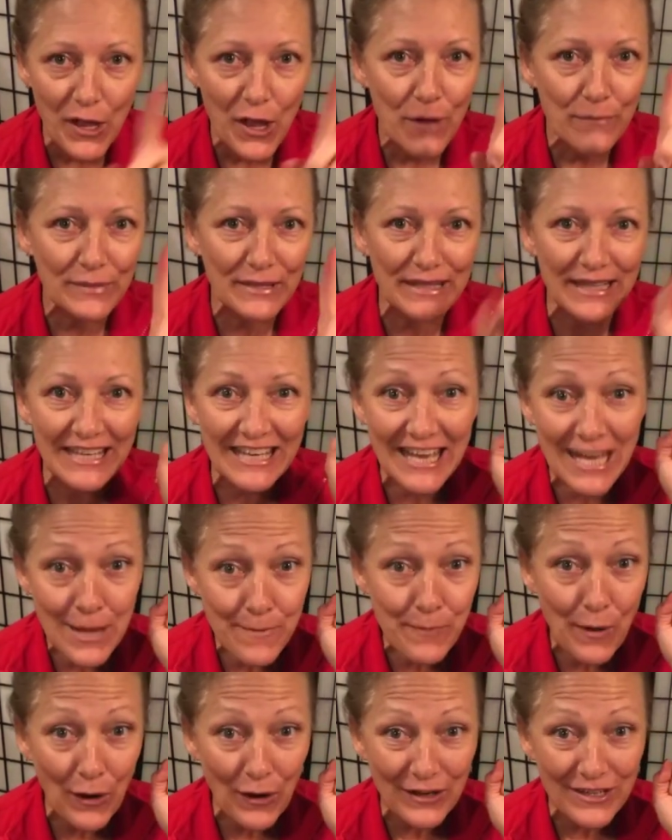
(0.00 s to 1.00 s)
but the key
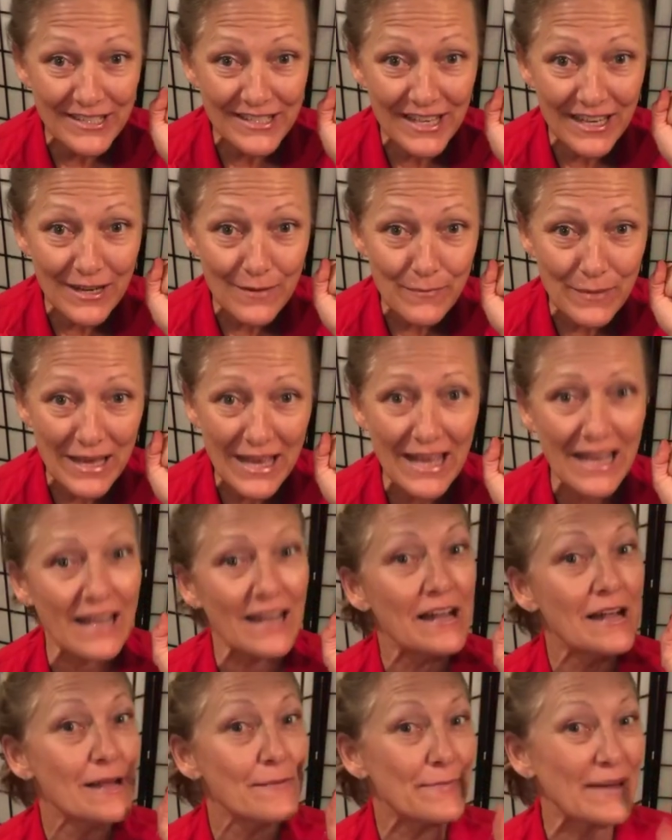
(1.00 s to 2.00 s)
part is gonna be,
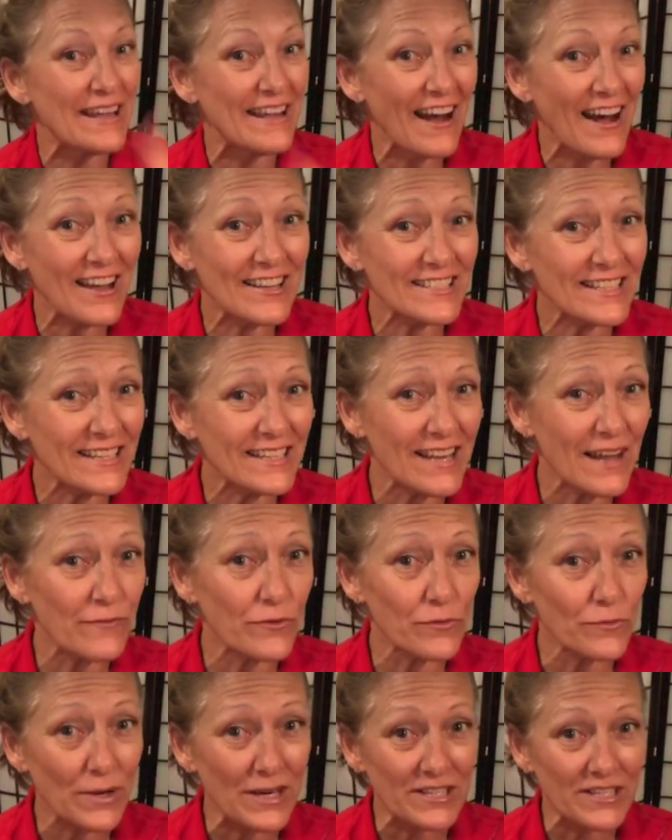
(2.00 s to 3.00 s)
because it never
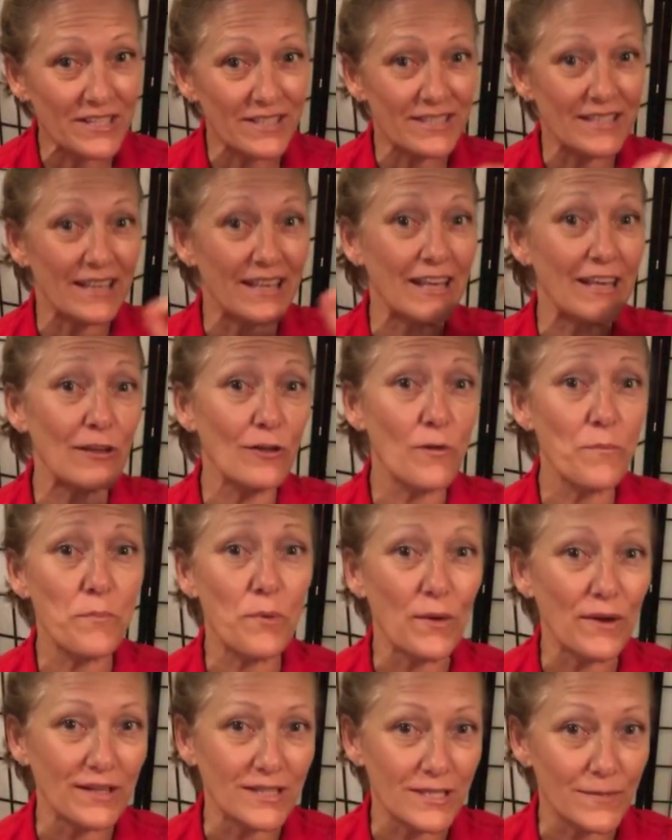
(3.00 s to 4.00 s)
reaches the kill
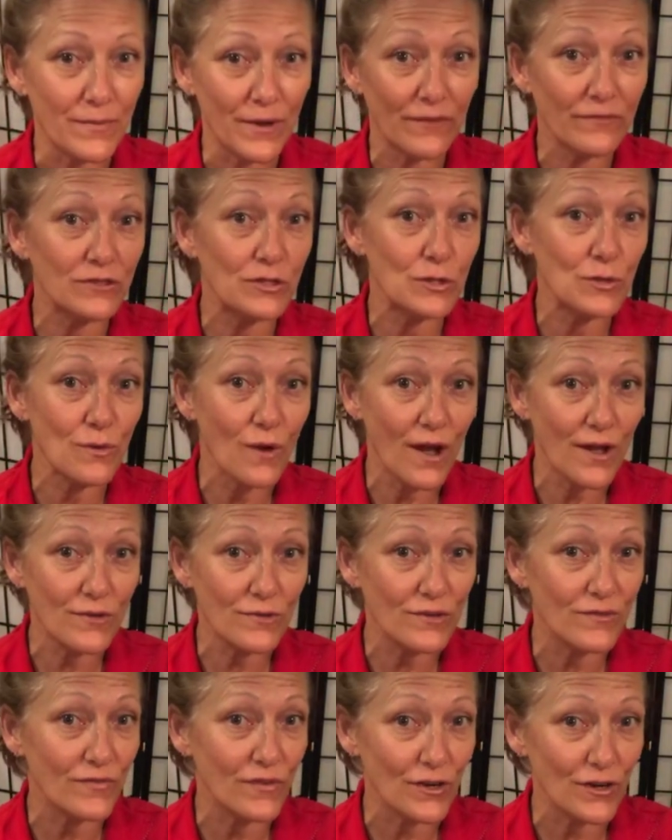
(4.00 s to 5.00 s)
point above
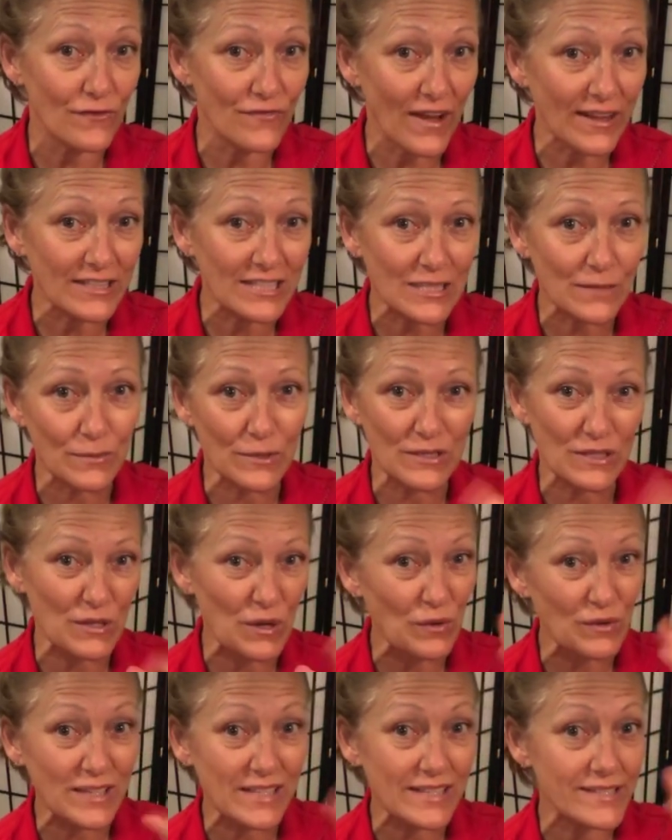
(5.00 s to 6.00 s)
200 for your vegetables, it
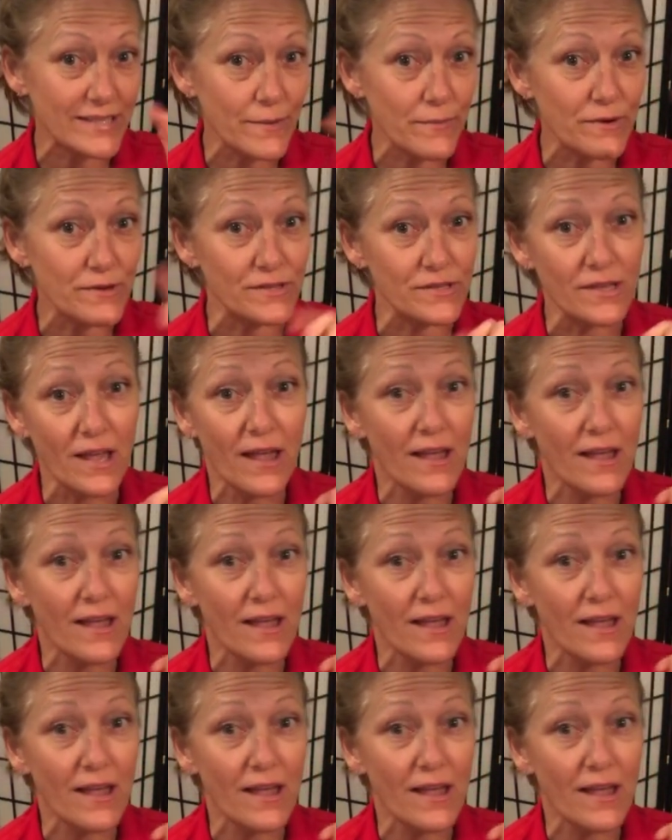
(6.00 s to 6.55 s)
only simmers